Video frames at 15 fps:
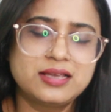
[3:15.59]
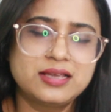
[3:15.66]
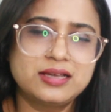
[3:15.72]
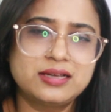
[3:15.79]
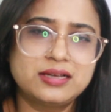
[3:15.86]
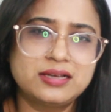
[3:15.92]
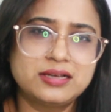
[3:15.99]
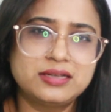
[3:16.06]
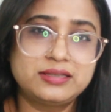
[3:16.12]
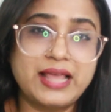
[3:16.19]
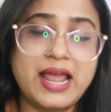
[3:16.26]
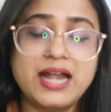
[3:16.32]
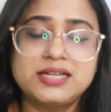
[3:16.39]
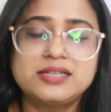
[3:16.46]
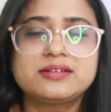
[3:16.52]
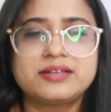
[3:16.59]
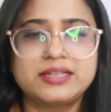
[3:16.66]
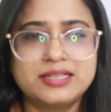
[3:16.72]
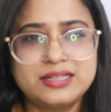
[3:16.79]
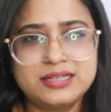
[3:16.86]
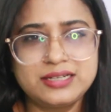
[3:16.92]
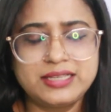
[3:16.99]
that
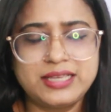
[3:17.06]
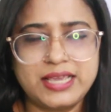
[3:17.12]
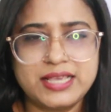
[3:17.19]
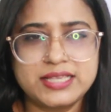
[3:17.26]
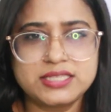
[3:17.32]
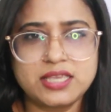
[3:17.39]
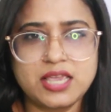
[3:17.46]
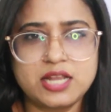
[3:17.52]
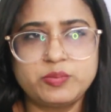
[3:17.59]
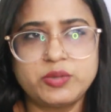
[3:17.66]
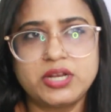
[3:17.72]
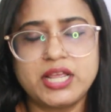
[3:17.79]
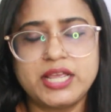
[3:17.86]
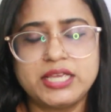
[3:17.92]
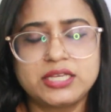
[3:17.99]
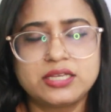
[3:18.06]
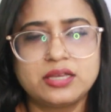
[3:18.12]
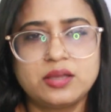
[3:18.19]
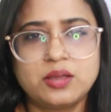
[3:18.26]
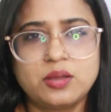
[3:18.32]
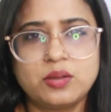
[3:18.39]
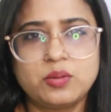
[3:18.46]
rare case can be like
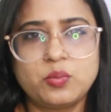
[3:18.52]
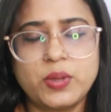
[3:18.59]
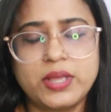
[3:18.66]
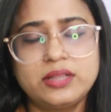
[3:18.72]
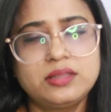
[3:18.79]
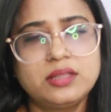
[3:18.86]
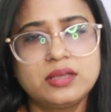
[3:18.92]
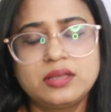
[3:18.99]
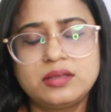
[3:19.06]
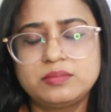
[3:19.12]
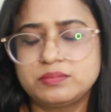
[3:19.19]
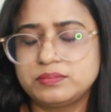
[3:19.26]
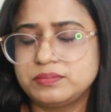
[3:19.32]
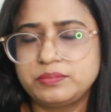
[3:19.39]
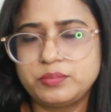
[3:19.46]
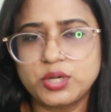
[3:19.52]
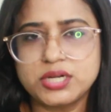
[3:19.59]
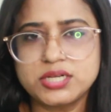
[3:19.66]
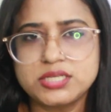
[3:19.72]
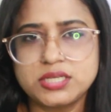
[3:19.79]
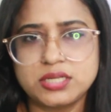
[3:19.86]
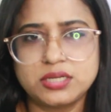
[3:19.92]
when the
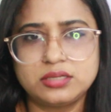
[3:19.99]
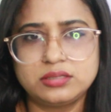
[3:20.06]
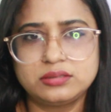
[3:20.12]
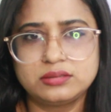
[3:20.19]
person